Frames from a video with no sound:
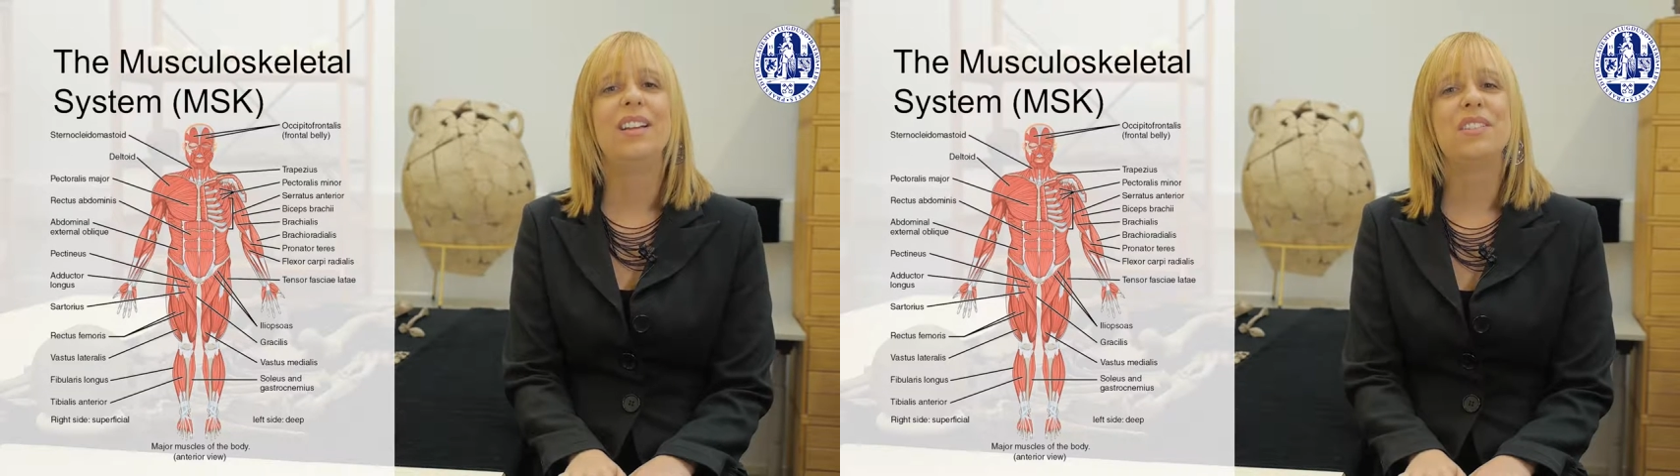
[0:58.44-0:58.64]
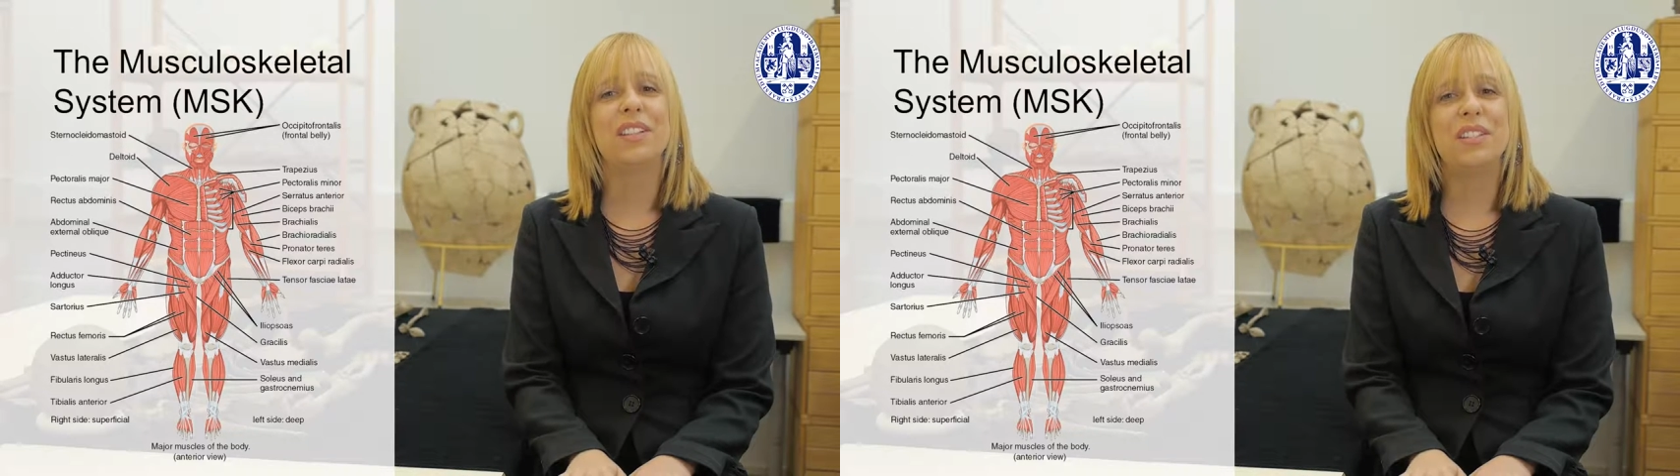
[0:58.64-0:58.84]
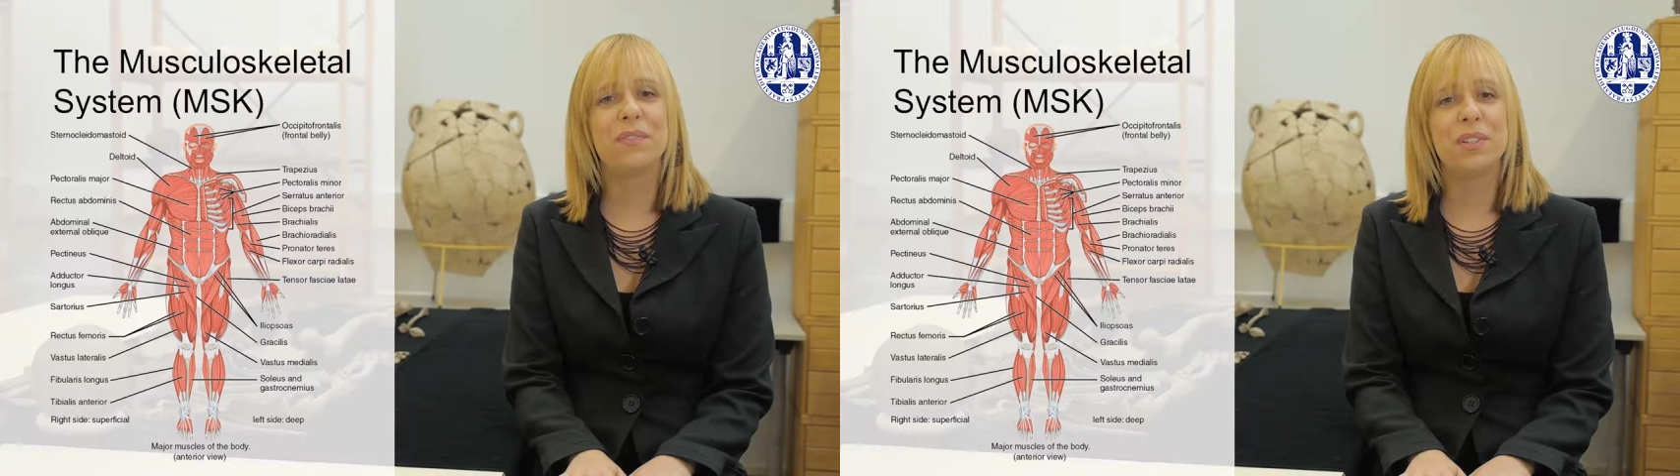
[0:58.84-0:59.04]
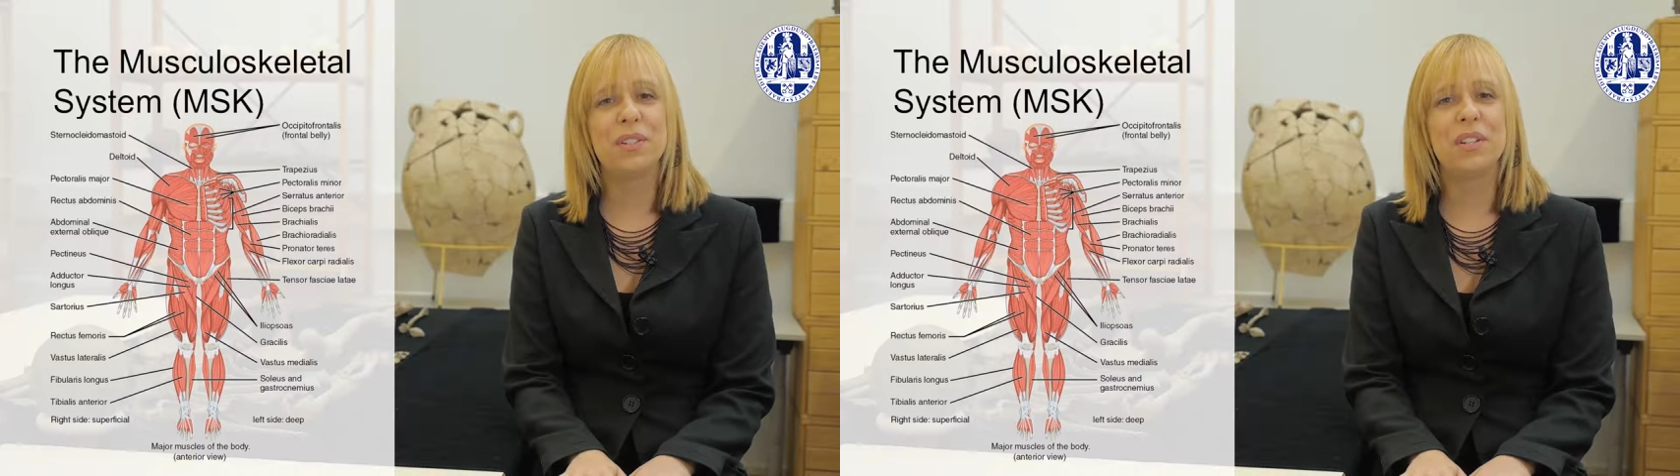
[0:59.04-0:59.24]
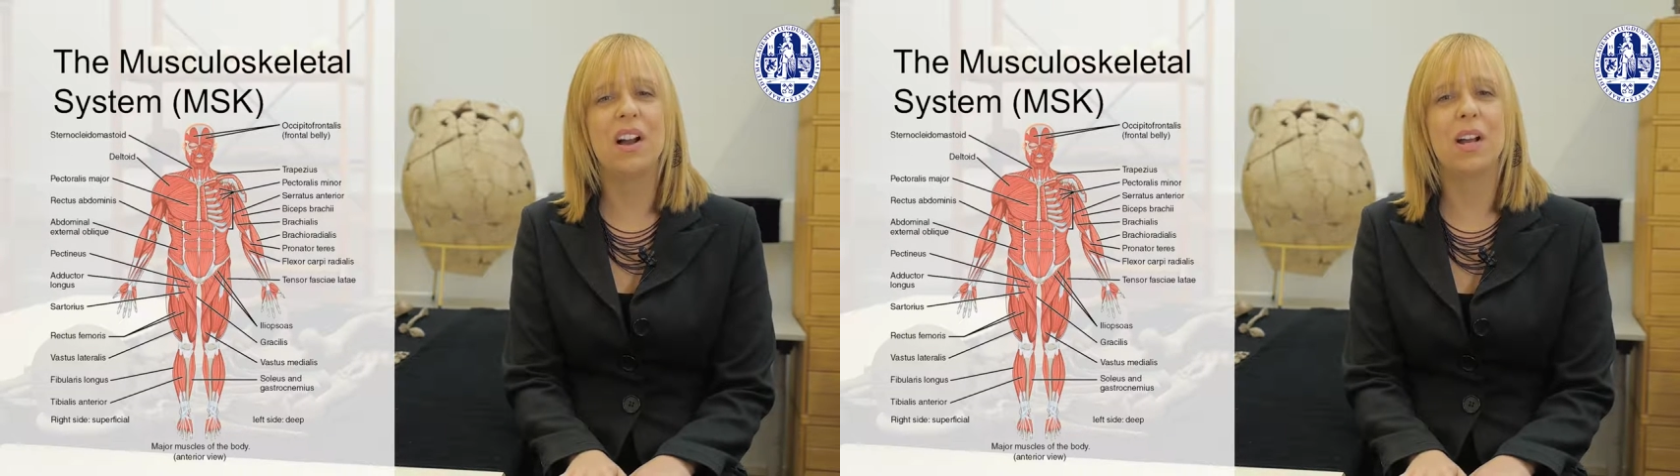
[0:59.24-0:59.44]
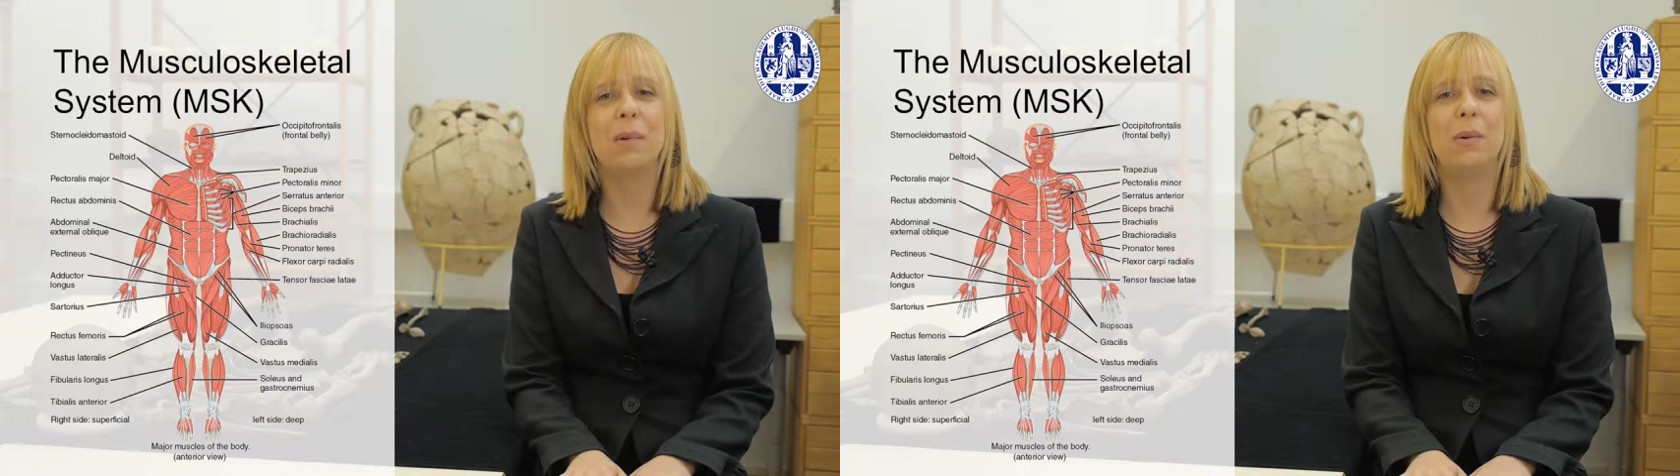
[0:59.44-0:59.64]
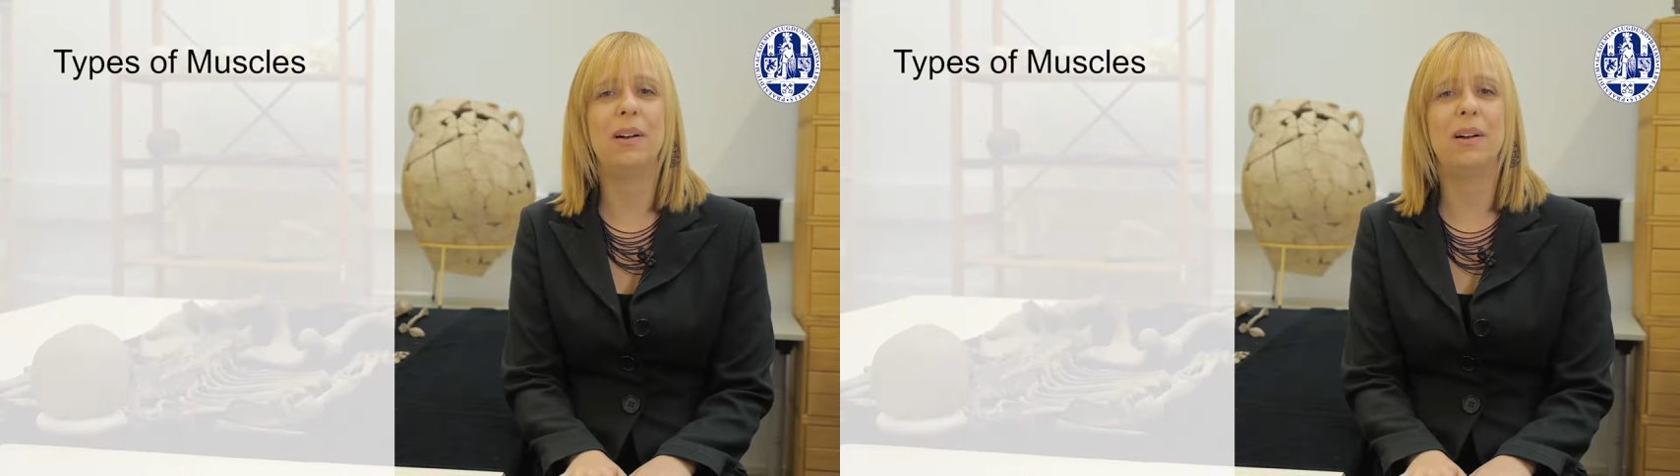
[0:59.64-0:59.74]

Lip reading: So let's first talk about